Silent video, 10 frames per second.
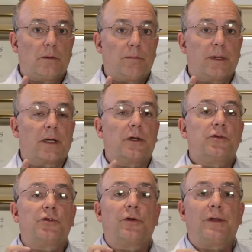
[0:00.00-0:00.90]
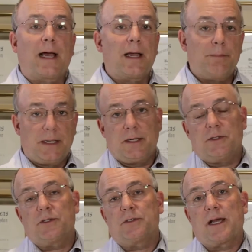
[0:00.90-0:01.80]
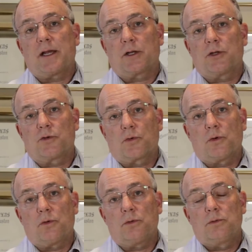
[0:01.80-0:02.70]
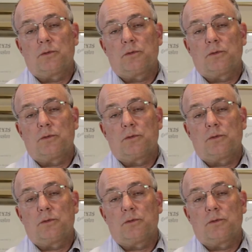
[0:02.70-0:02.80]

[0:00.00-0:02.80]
because your diabetes is out of control